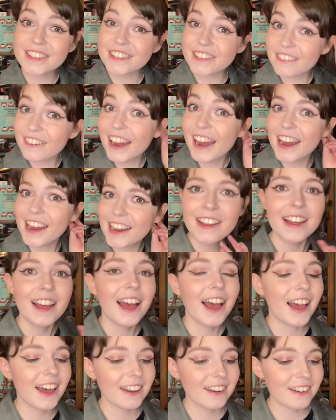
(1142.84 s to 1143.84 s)
great.
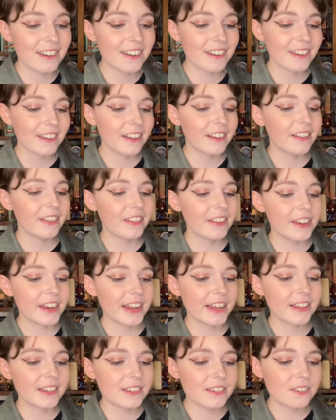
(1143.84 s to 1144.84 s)
And the
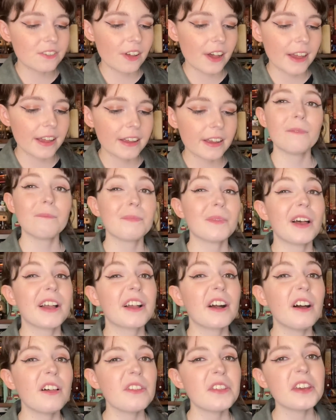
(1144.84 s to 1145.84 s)
Dean's like, I
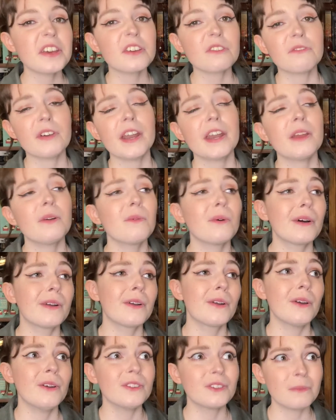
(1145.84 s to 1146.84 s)
can't think of
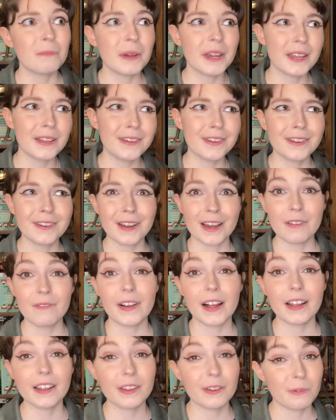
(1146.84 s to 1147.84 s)
anyone whose opinion I
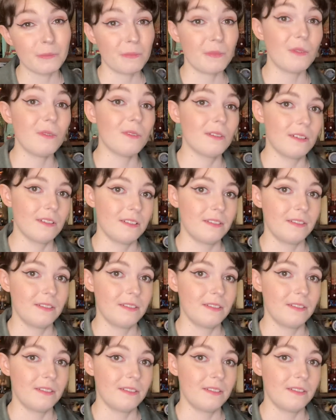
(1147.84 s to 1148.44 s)
value more.